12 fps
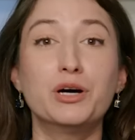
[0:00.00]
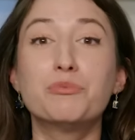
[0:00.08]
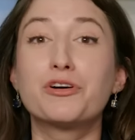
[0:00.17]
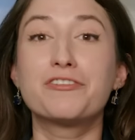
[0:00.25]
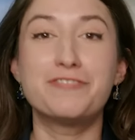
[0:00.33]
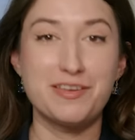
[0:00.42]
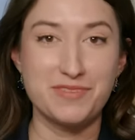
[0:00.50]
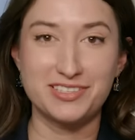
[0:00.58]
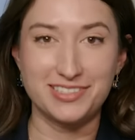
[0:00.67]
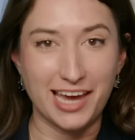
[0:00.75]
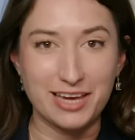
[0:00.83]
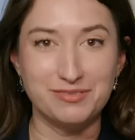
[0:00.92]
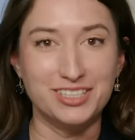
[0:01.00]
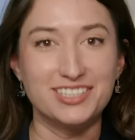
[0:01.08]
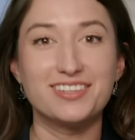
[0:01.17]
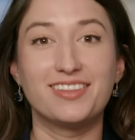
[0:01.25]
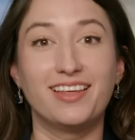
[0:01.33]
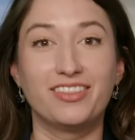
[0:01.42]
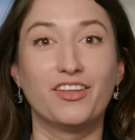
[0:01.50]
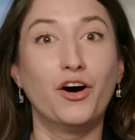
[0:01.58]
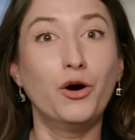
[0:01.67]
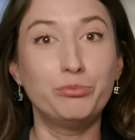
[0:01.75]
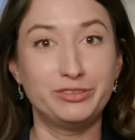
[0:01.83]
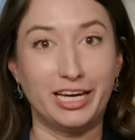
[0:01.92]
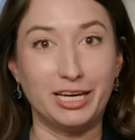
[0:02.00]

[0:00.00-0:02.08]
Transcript: what more famous diamond than the Hope